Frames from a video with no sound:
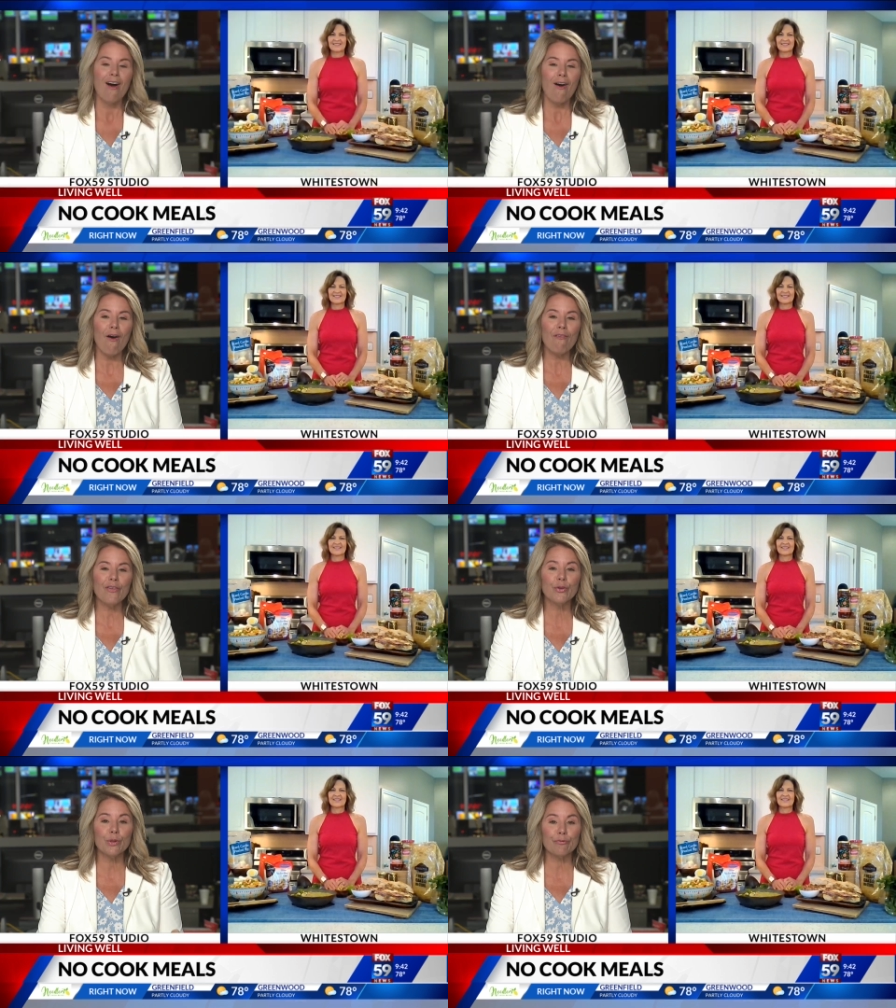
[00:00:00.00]
all
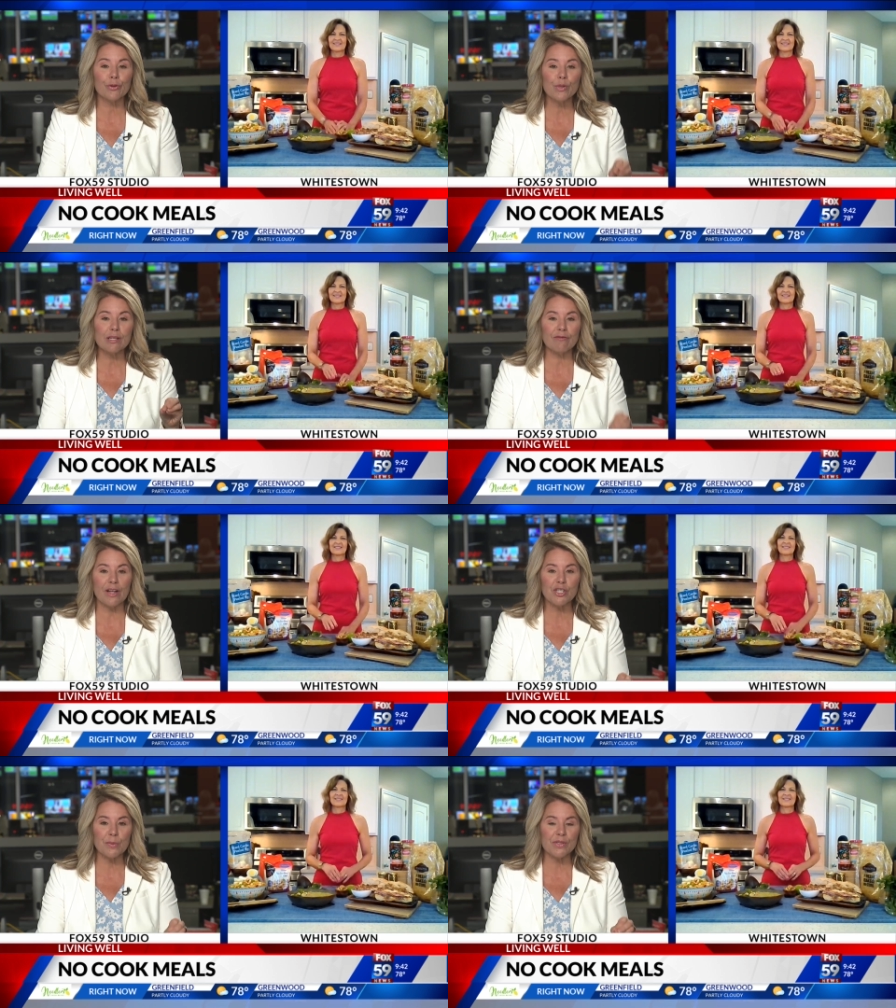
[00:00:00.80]
filled with fruits and
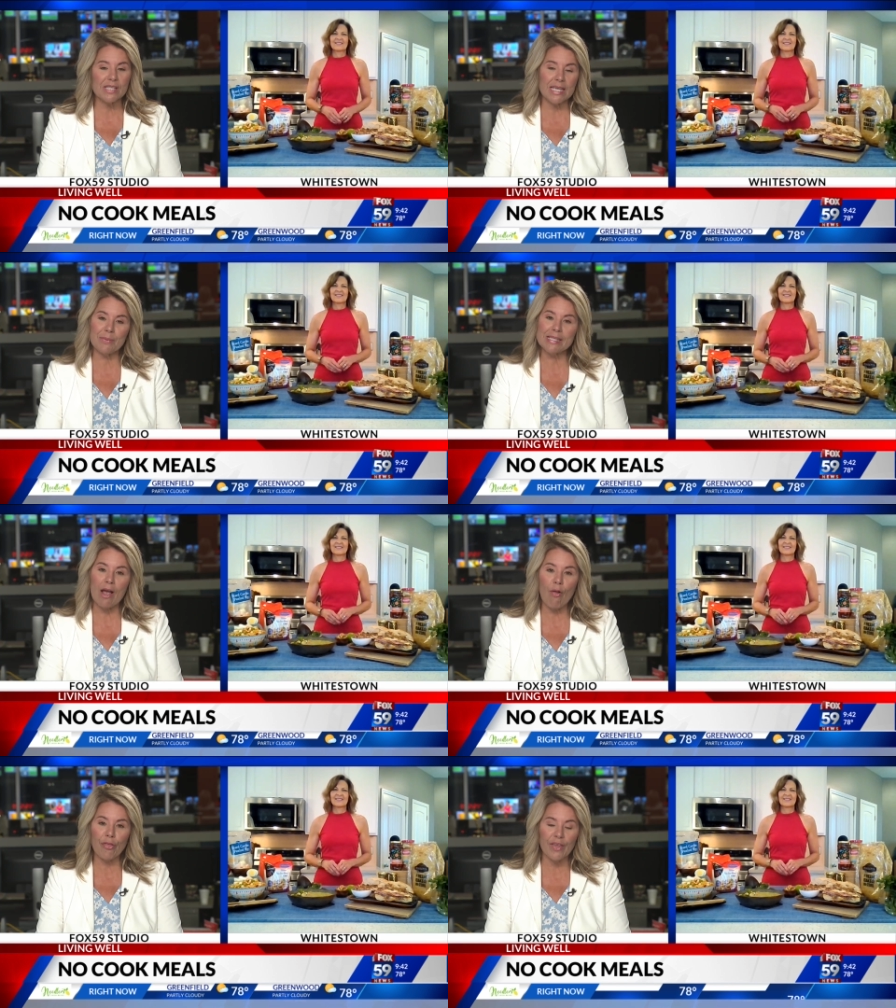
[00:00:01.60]
vegetables to keep us
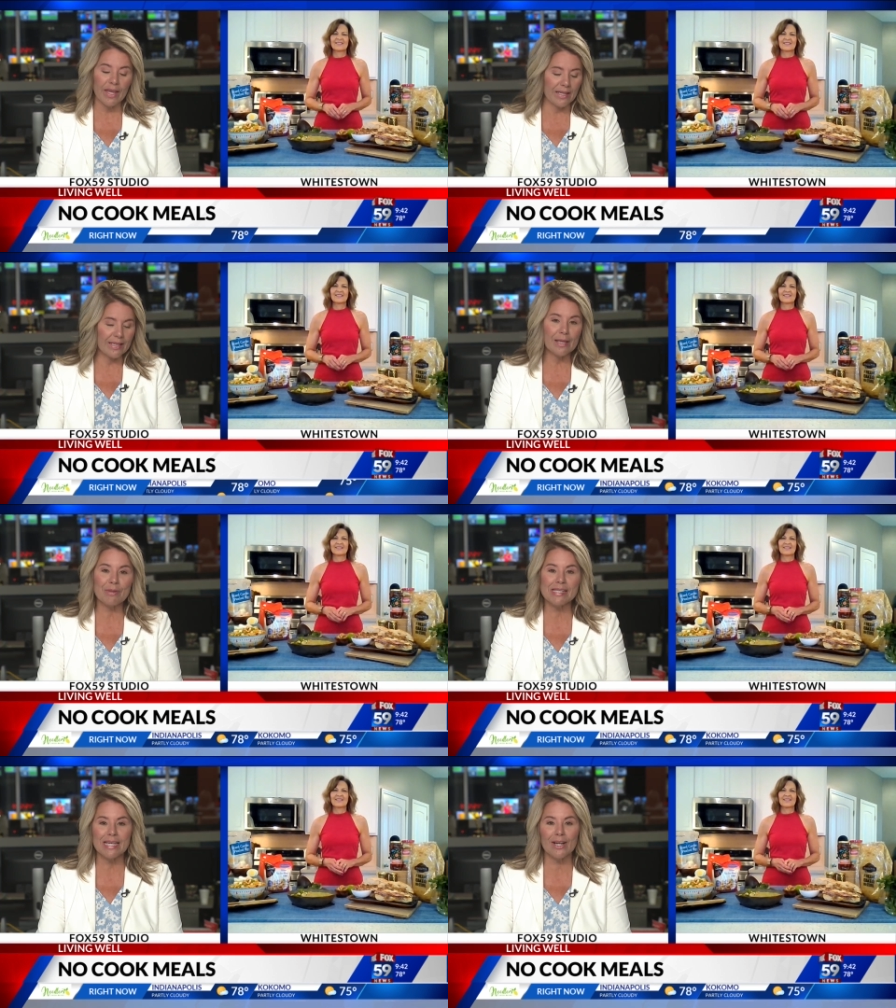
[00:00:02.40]
healthy. And
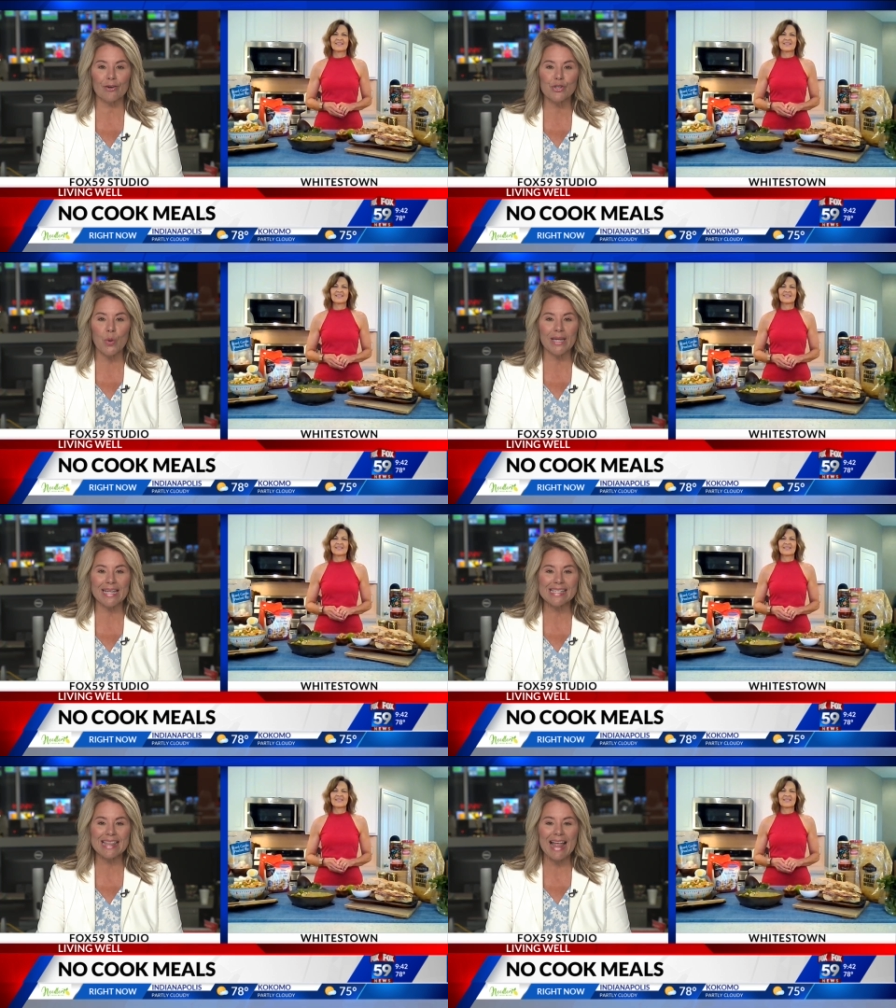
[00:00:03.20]
Kim is here
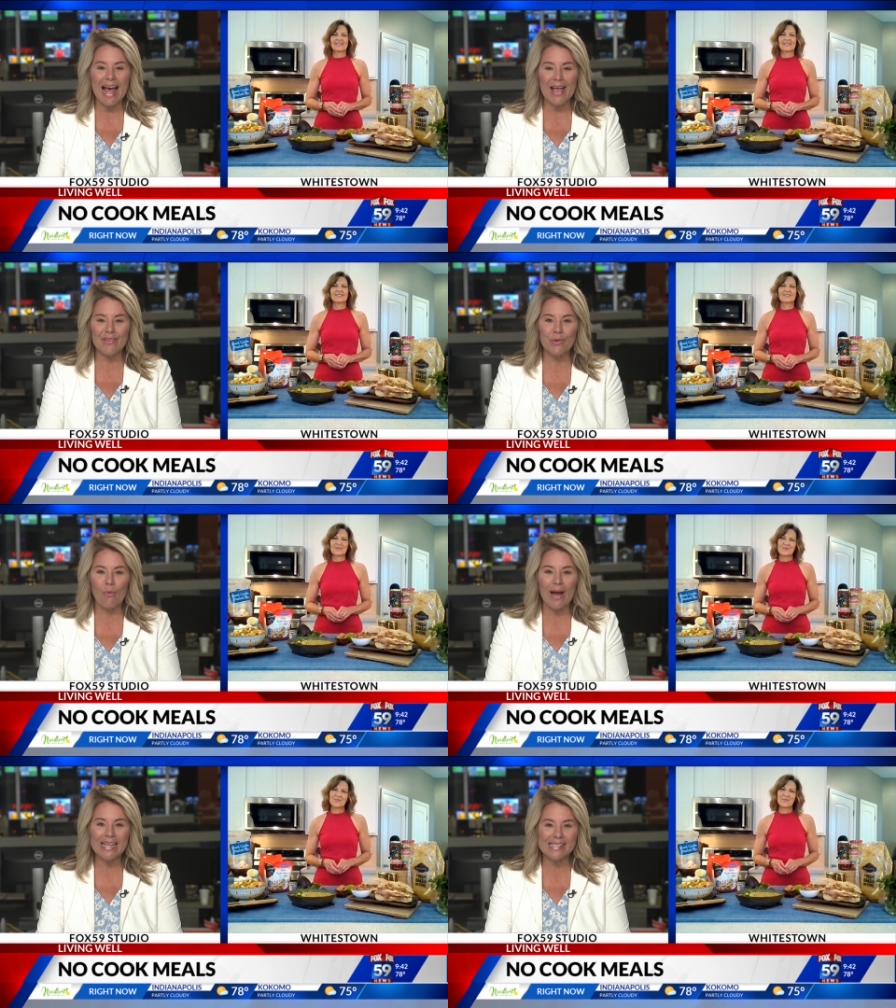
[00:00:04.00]
joining us live in
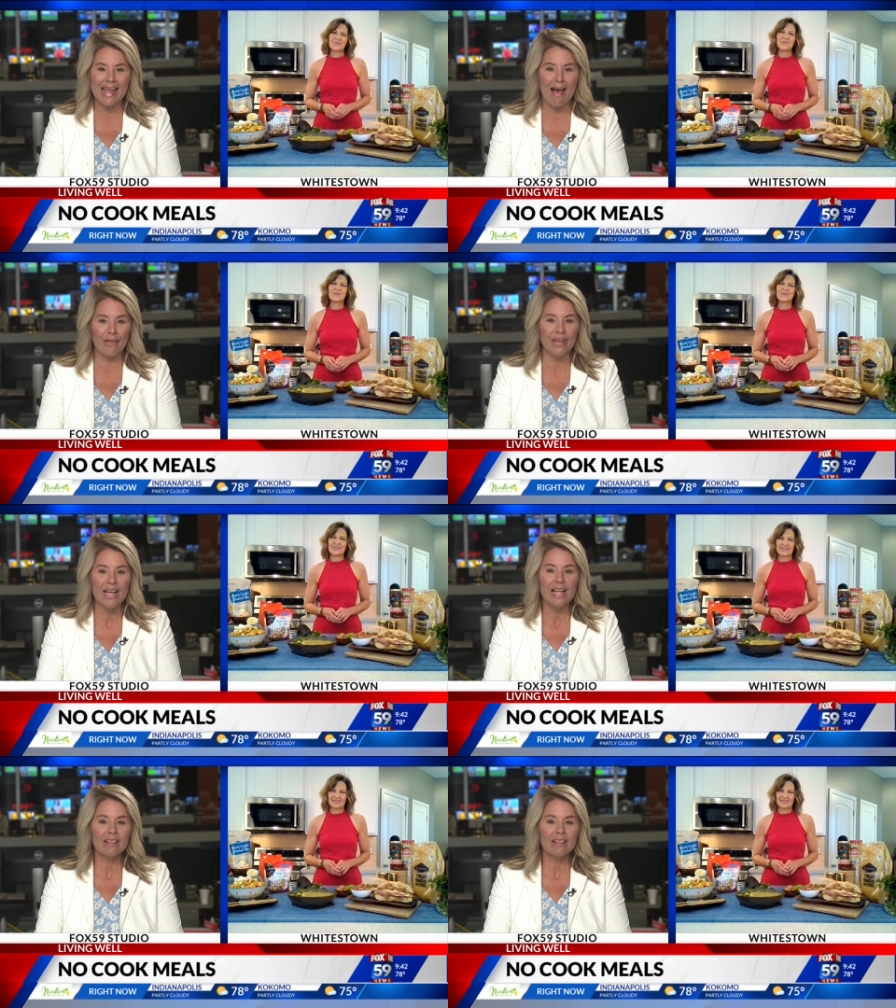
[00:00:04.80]
Whitestown.